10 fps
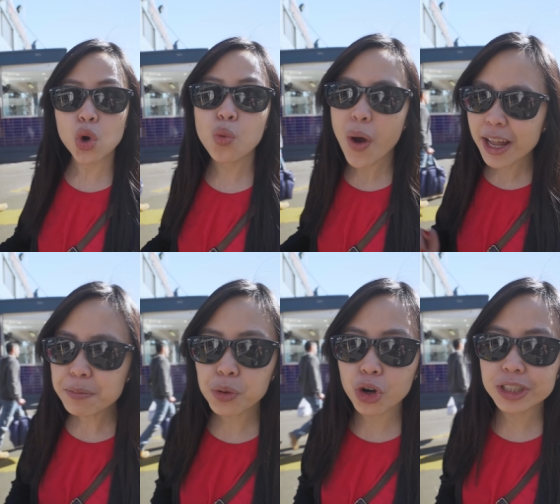one
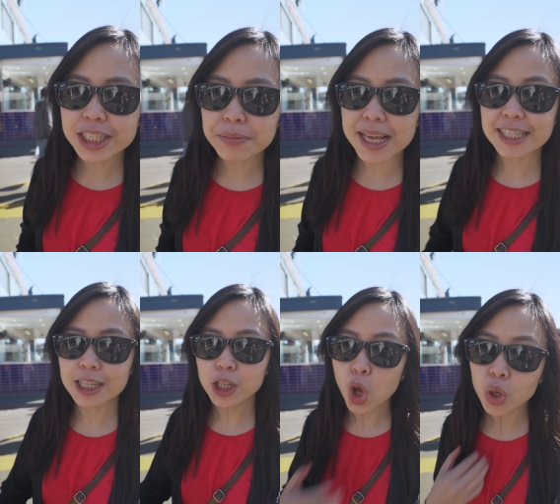pro tip as a
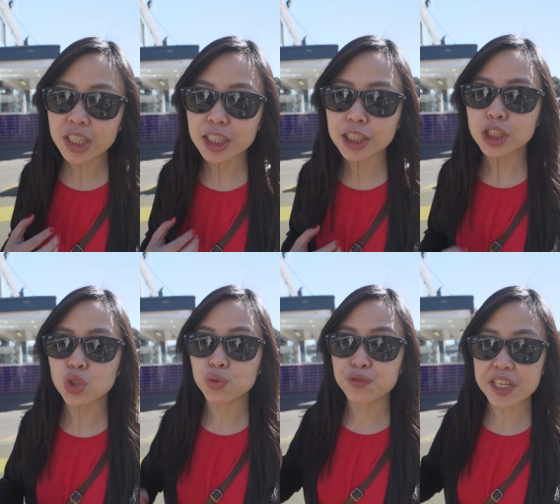local
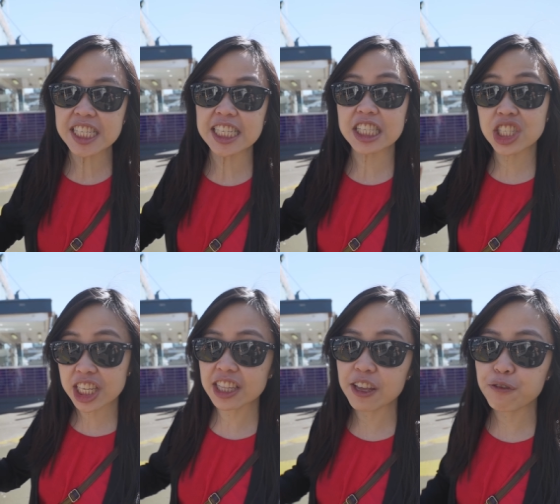to visit
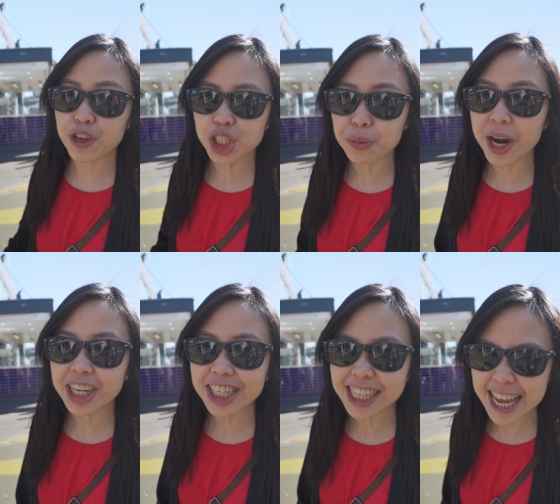Sydney Fish
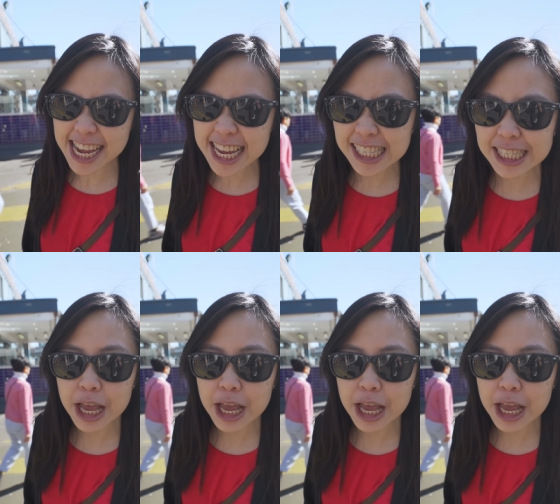Market is